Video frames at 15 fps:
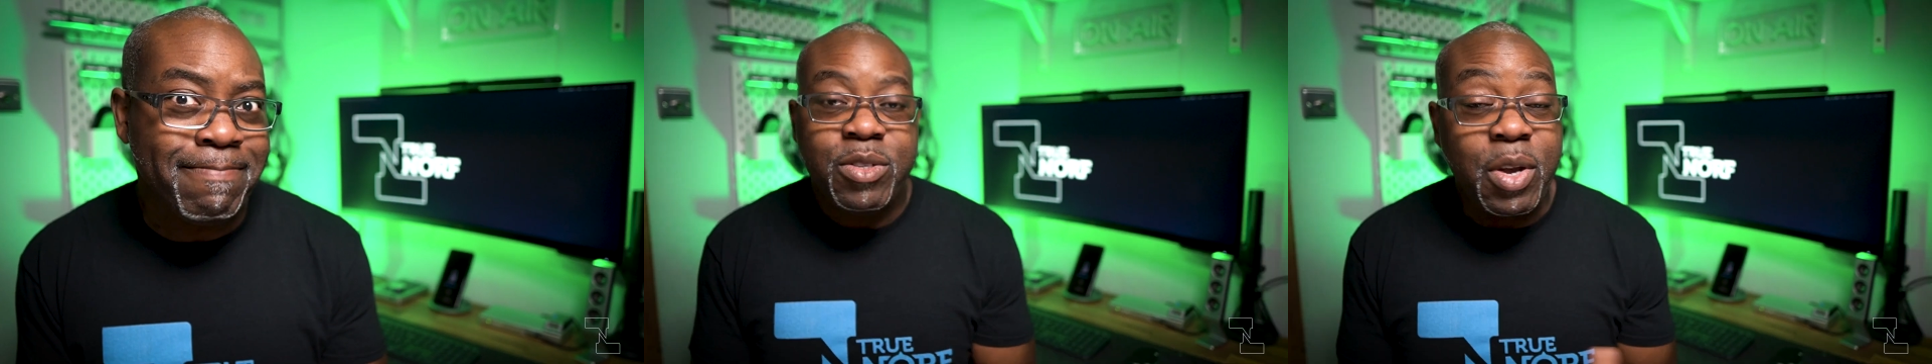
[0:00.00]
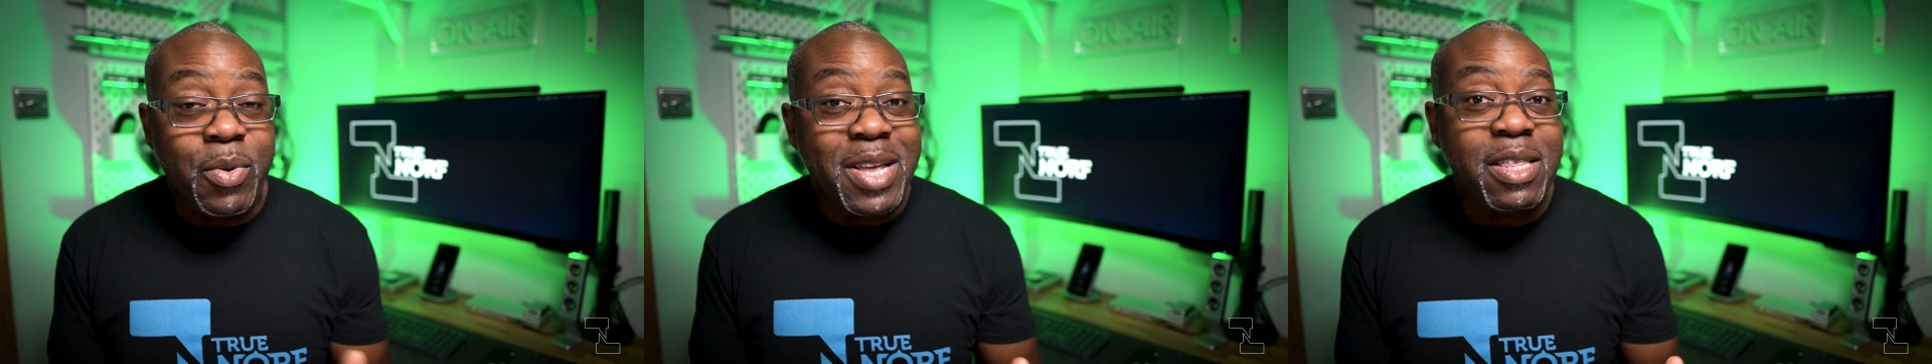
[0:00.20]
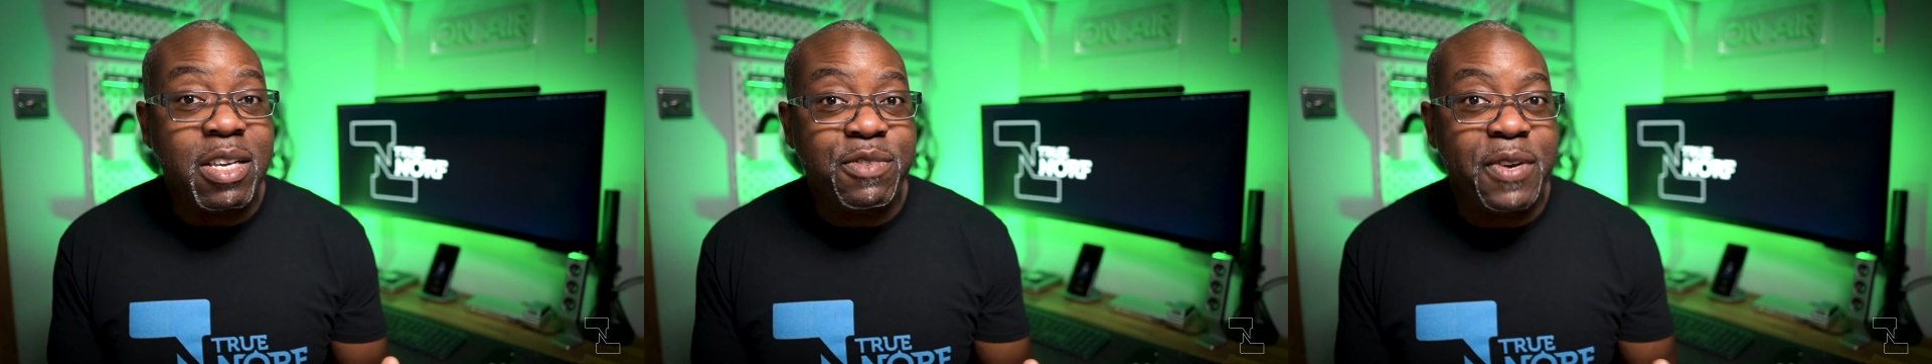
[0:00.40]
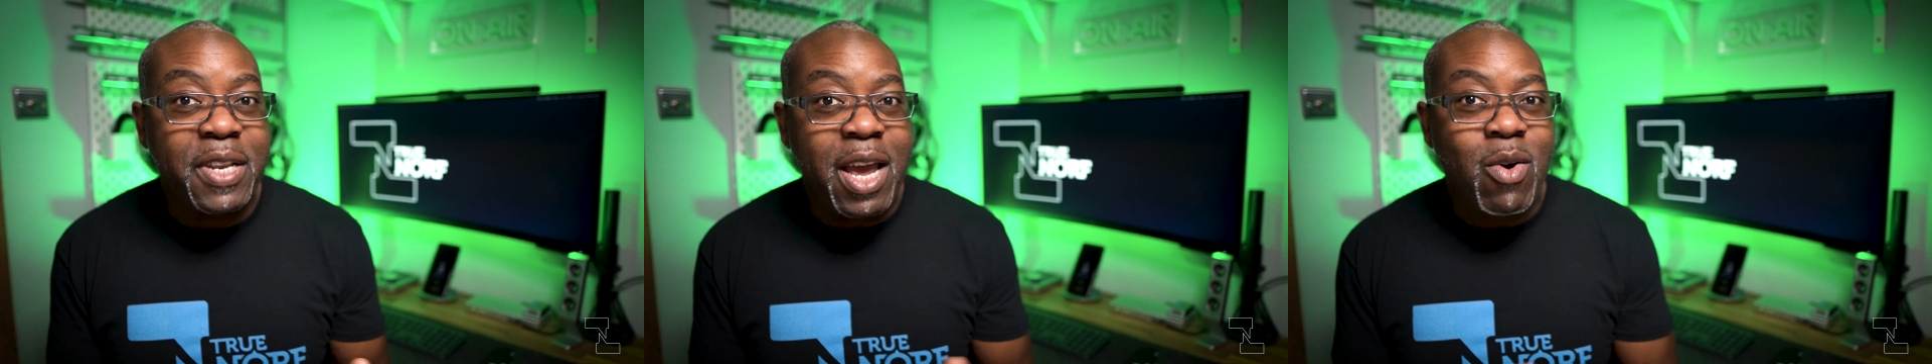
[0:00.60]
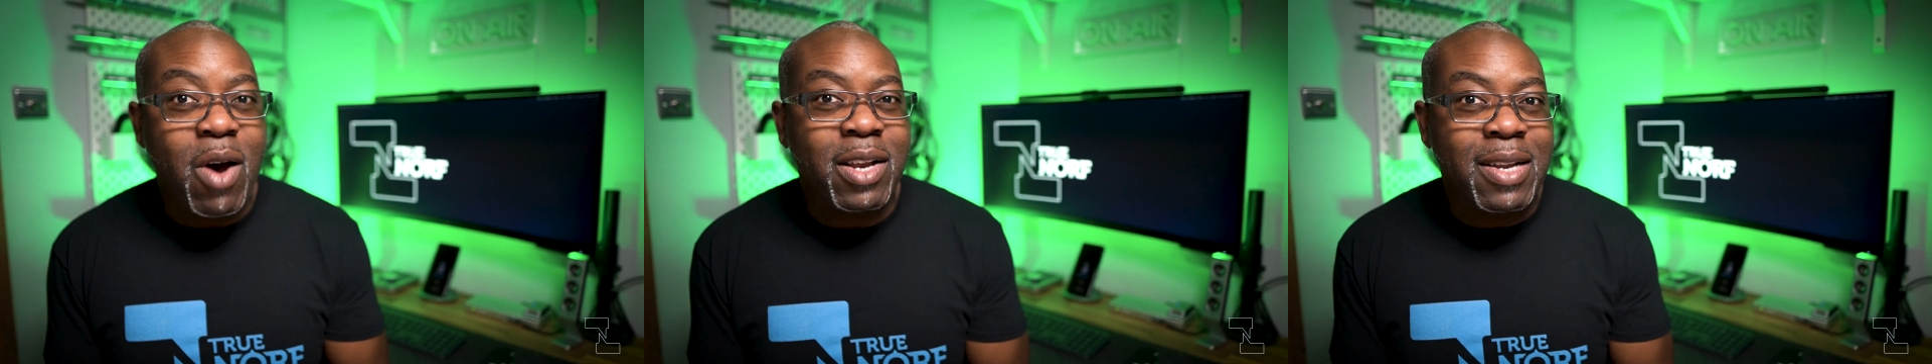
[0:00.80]
So in this
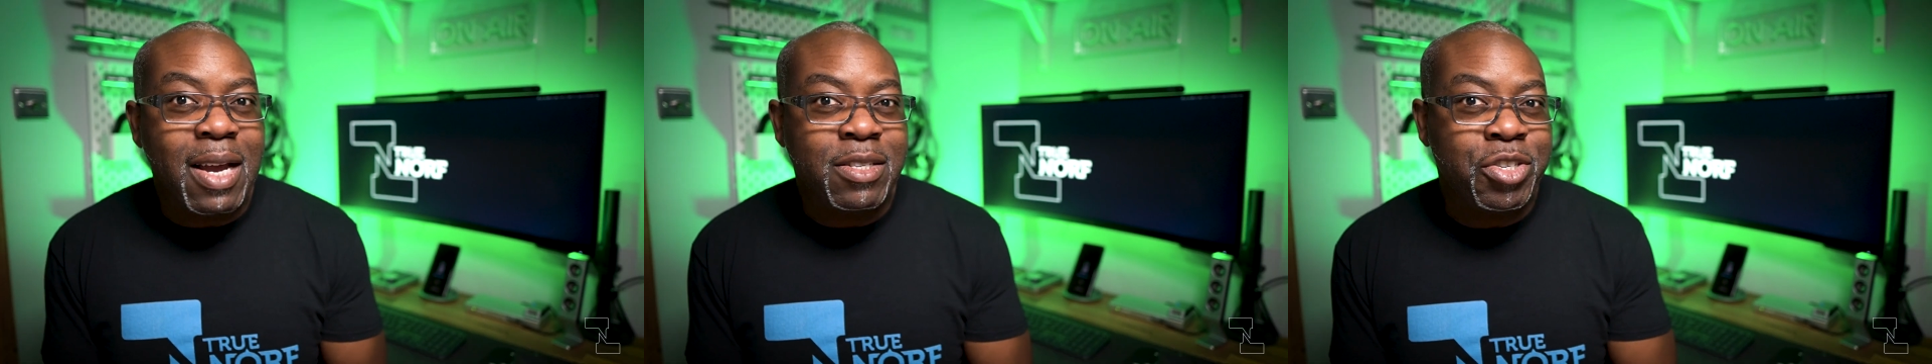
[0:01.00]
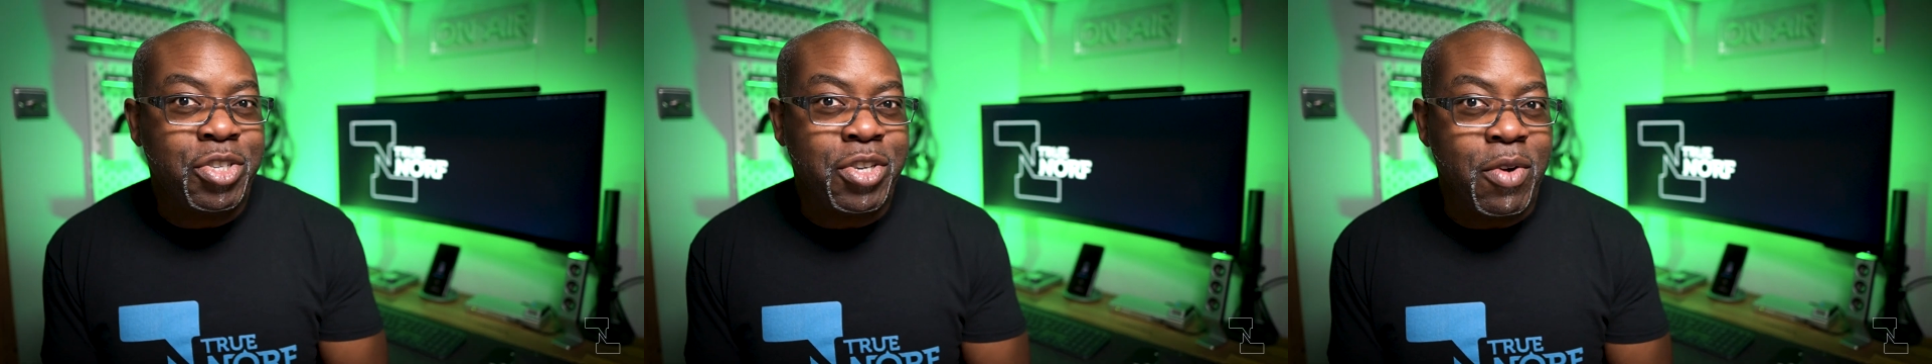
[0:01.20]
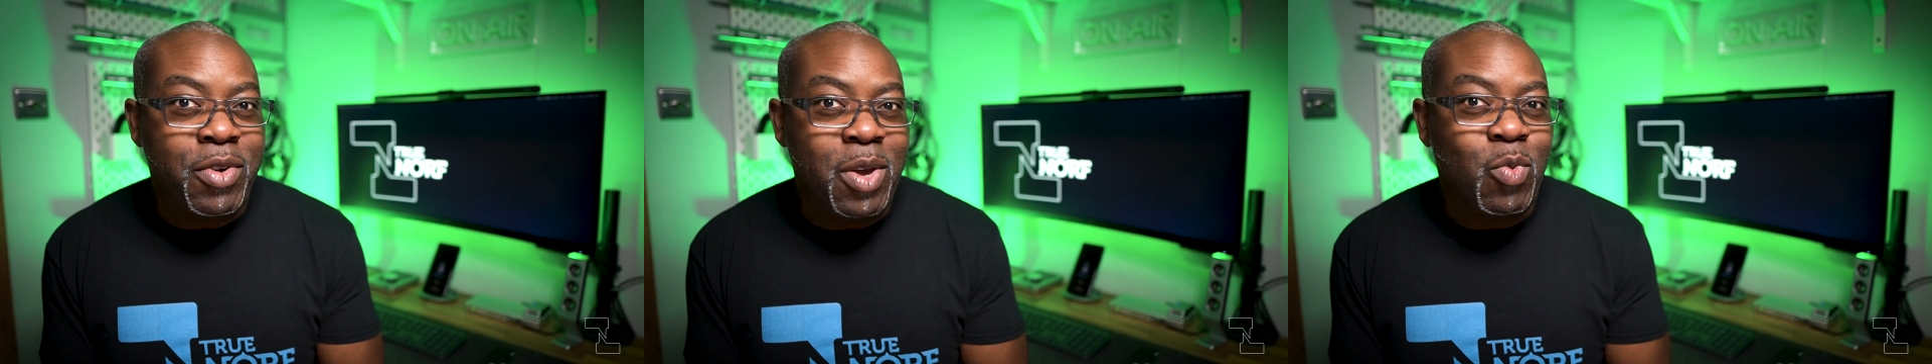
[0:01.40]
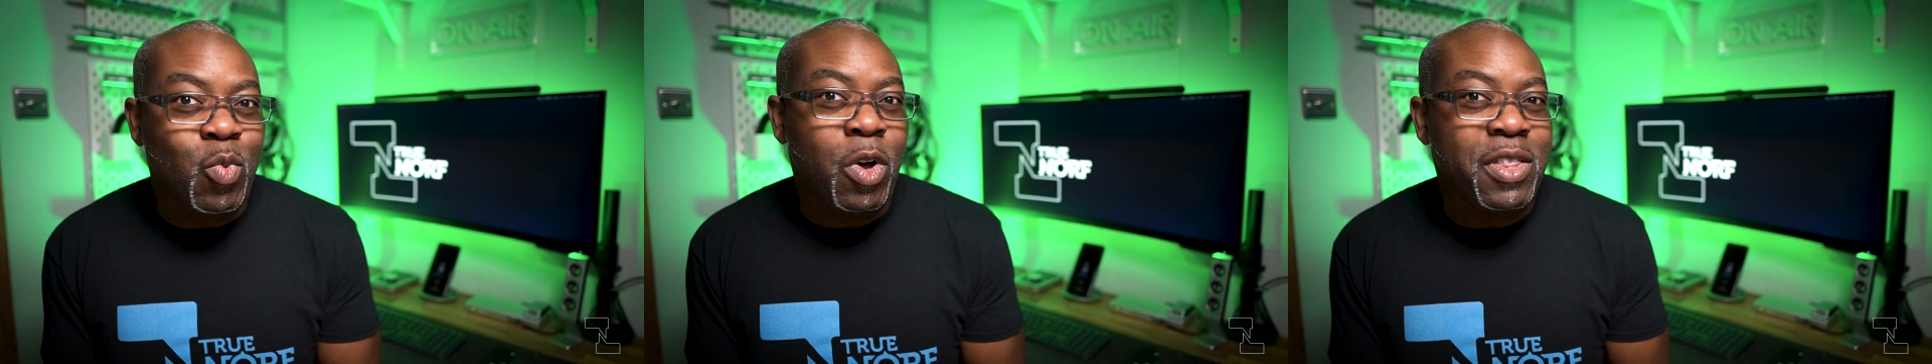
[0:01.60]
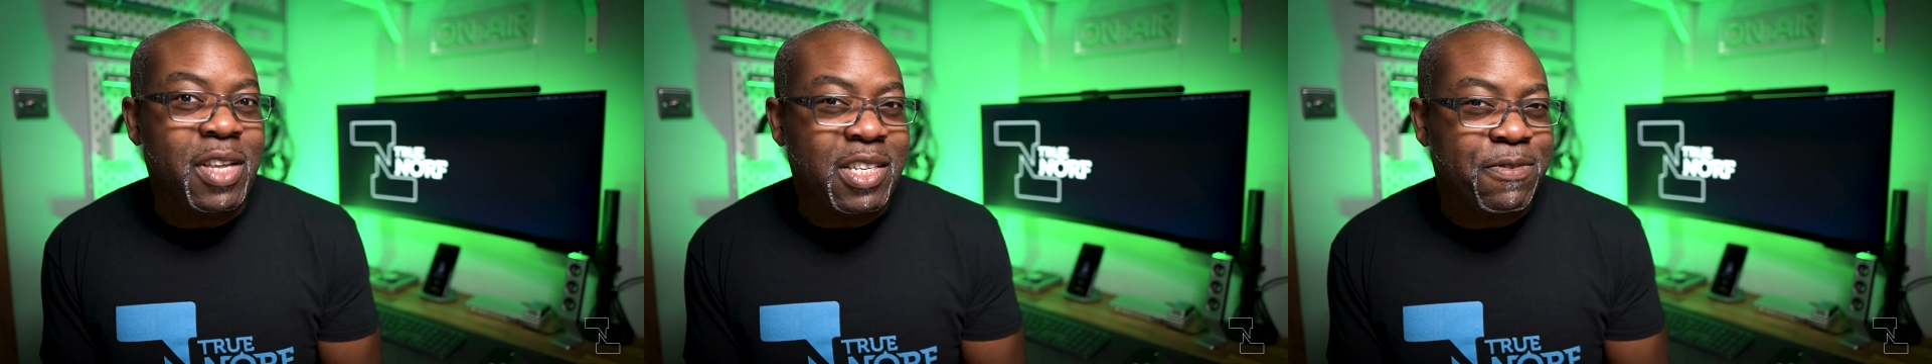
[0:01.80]
video I'd like to show you
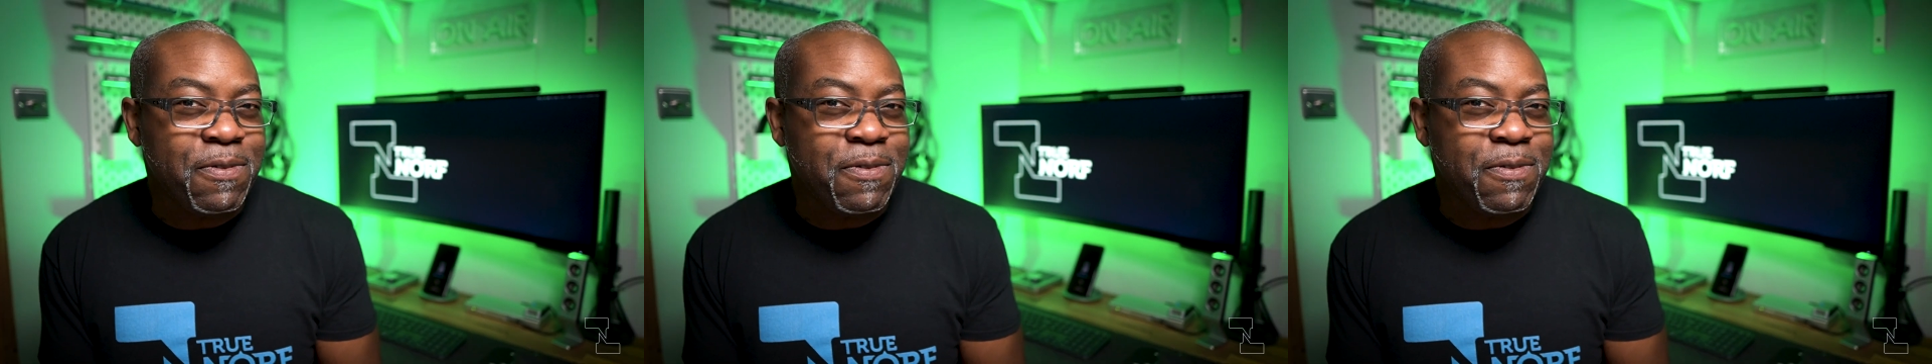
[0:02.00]
what these